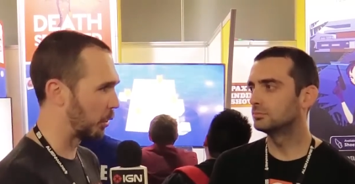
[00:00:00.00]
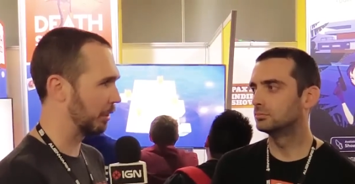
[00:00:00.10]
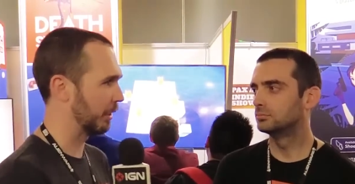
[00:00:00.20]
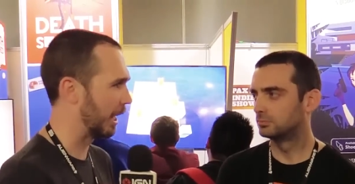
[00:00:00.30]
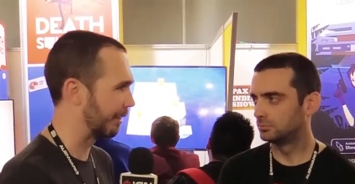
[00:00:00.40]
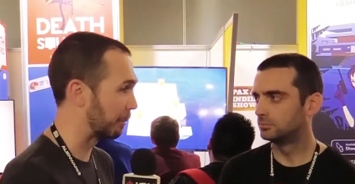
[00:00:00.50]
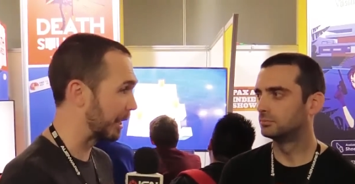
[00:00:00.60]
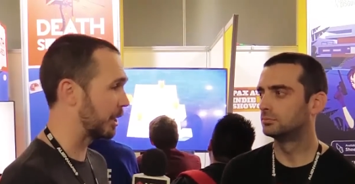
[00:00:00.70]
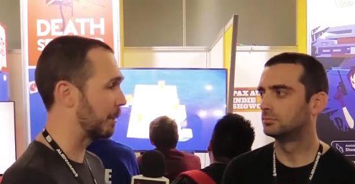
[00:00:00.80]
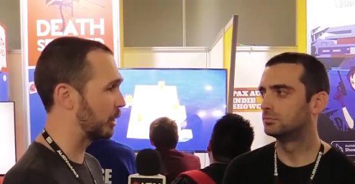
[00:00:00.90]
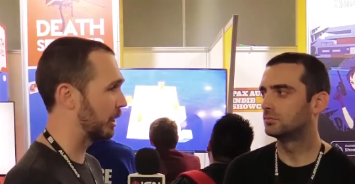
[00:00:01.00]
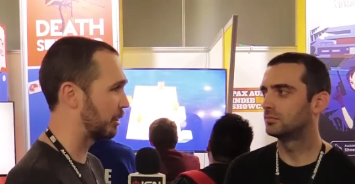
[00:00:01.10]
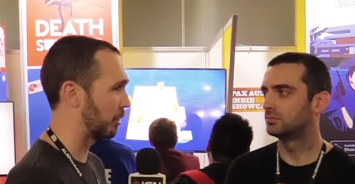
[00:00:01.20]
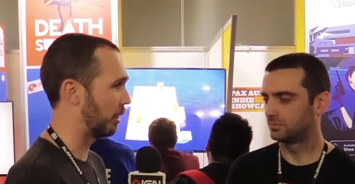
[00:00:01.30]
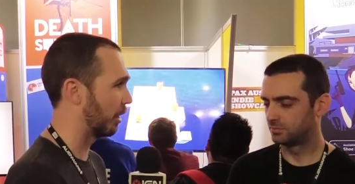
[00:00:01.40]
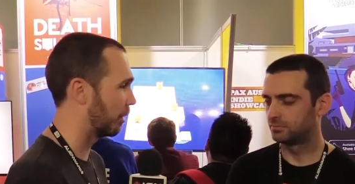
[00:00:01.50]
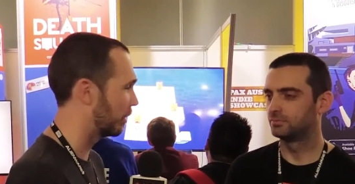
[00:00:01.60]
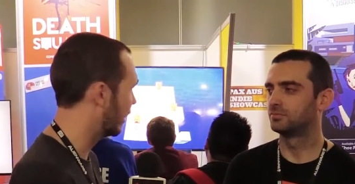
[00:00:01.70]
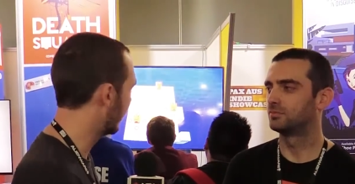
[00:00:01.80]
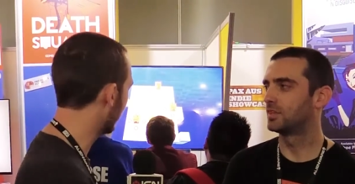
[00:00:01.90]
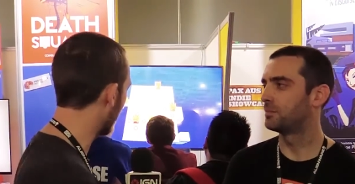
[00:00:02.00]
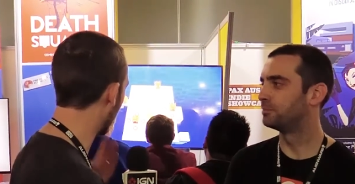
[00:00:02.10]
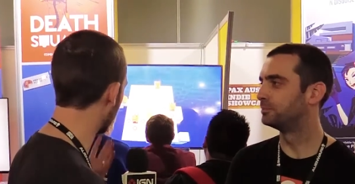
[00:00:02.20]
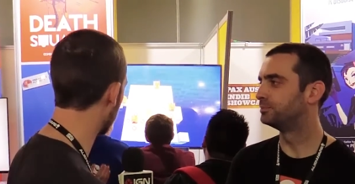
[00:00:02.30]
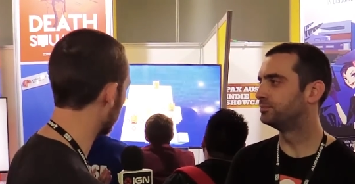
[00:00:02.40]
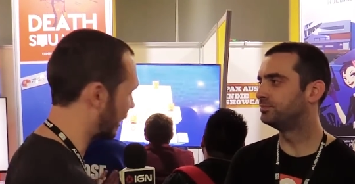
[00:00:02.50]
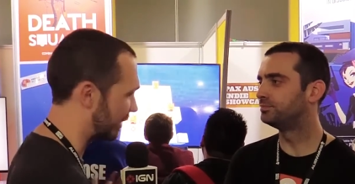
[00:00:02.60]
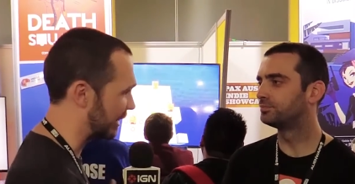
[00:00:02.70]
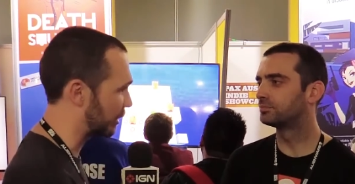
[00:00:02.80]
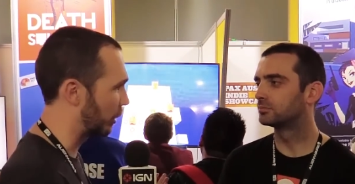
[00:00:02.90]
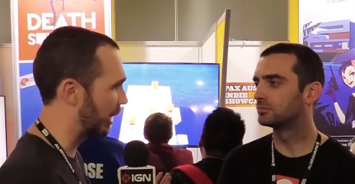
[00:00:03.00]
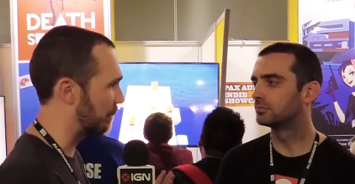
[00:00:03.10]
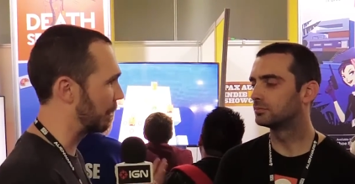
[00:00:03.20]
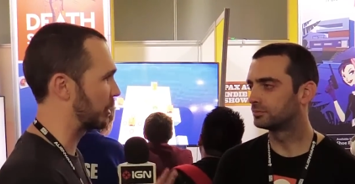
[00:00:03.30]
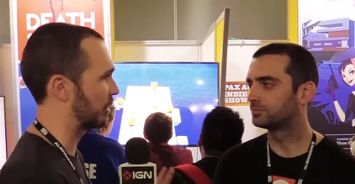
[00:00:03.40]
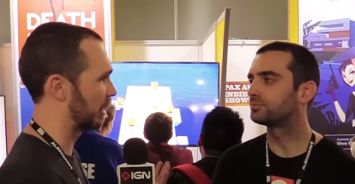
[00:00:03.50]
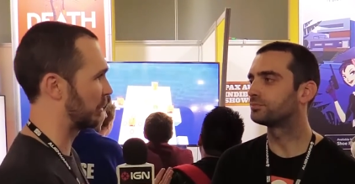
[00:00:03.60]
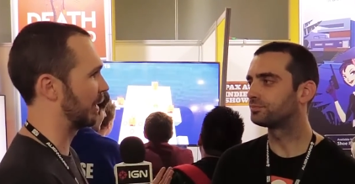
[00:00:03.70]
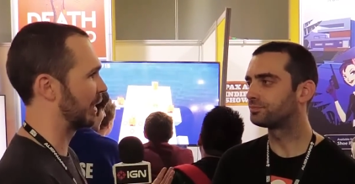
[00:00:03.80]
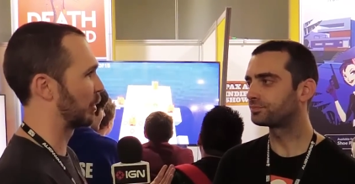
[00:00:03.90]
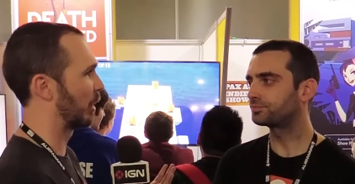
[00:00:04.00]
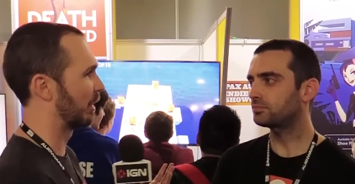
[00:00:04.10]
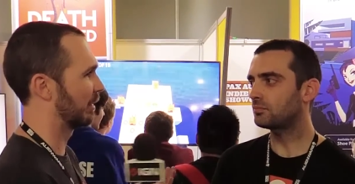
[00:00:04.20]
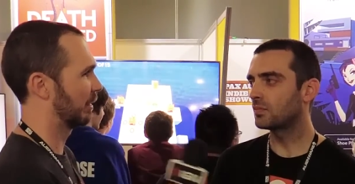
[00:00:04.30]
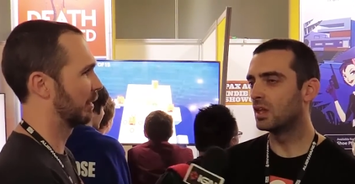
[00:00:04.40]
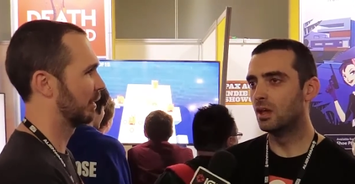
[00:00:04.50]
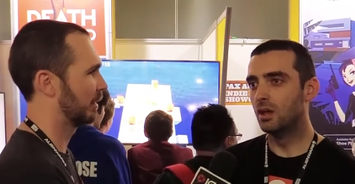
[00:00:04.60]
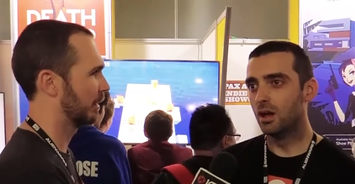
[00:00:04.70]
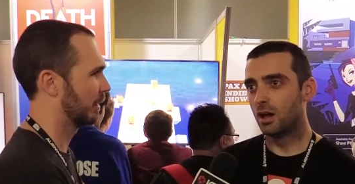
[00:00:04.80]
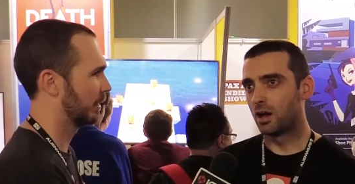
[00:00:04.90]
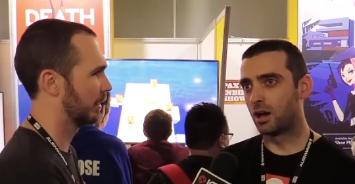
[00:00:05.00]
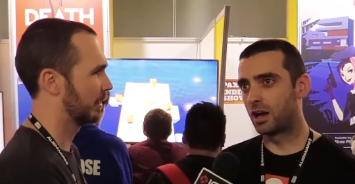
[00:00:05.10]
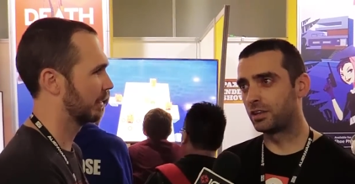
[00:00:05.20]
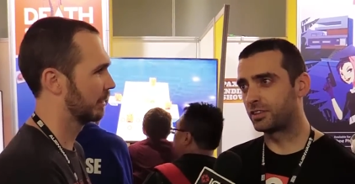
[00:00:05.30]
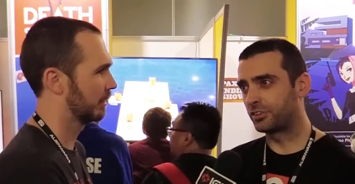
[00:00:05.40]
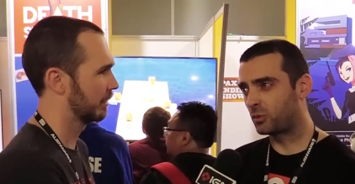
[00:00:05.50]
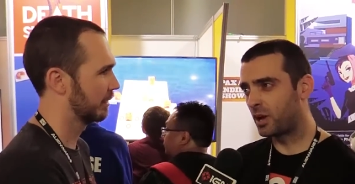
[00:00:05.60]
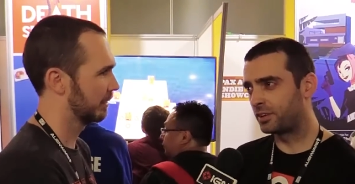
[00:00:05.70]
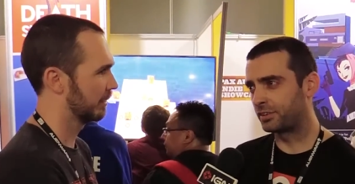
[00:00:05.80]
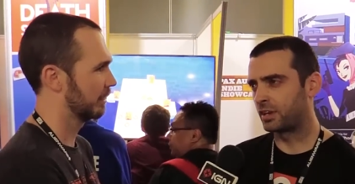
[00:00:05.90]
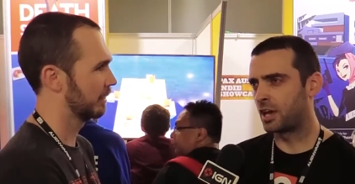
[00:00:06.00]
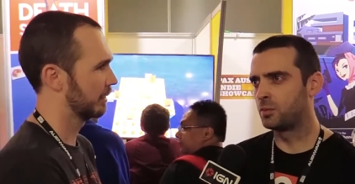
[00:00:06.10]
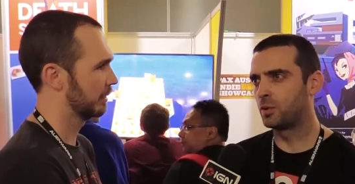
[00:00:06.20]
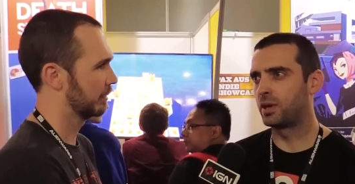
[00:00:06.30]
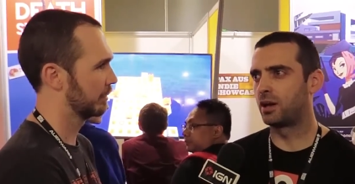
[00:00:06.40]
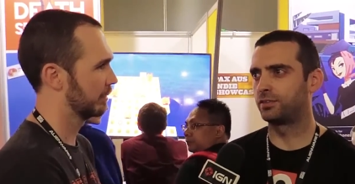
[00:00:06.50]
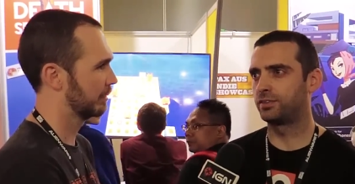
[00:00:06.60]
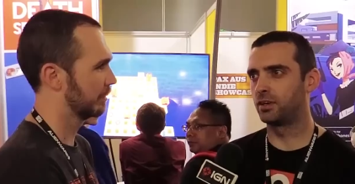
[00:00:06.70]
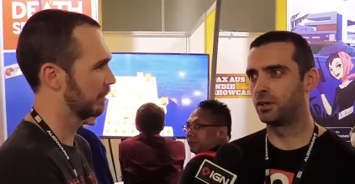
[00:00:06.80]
Speaker 1: Cook uh, from SMG Studio, uh, chatting about Death Squared. Patrick, tell us about Death Squared.
Speaker 2: Uh, Death Squared is a game about